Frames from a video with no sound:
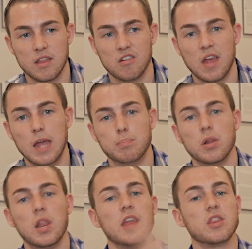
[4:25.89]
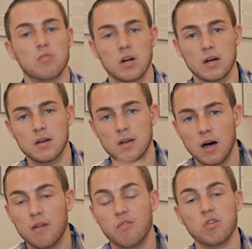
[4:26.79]
There's a plethora
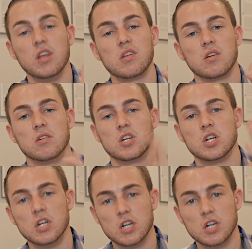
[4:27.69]
of research